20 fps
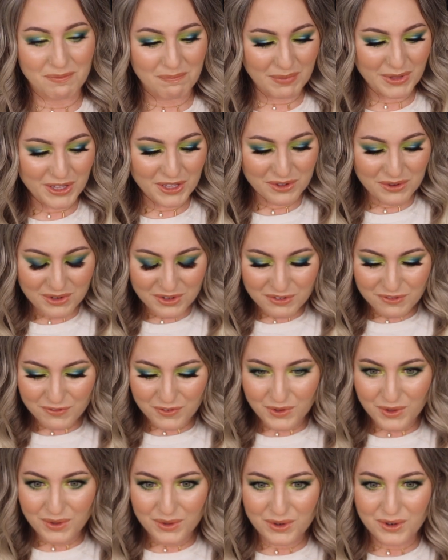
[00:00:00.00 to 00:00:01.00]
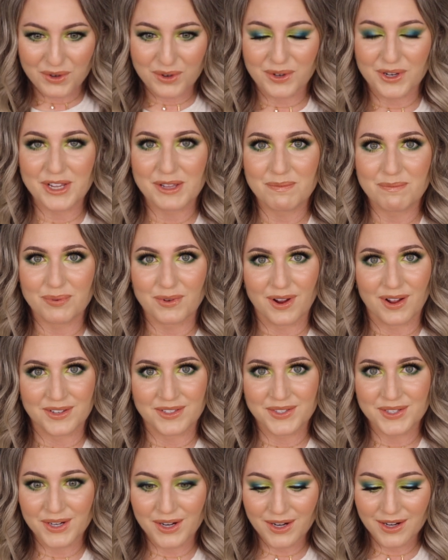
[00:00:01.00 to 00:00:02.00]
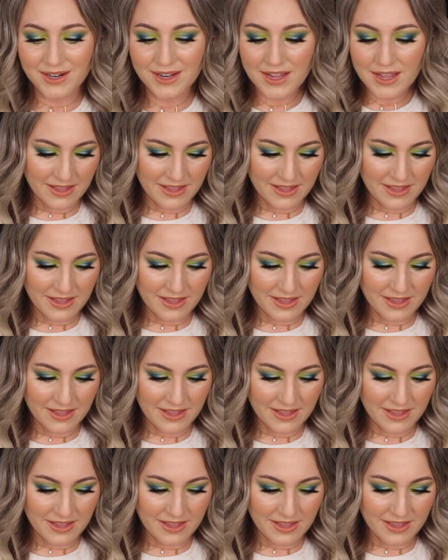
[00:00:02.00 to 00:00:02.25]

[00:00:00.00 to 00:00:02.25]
beautiful cream bronzer,